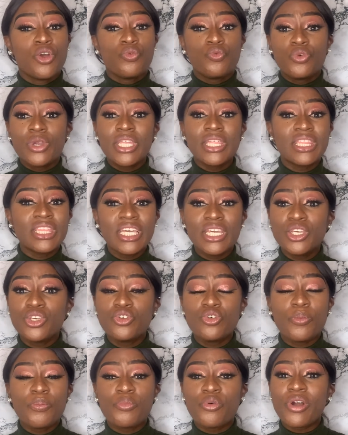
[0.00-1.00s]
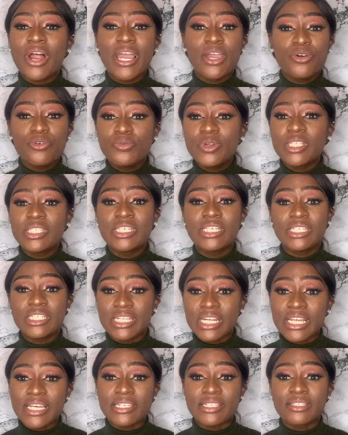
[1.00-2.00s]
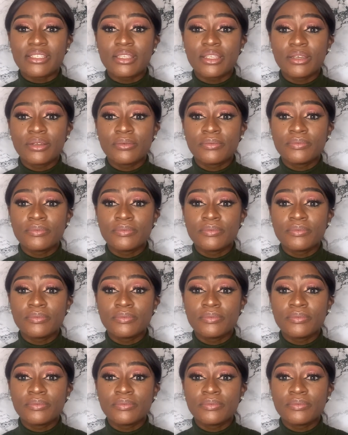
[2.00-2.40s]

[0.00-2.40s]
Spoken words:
rethink your priorities list.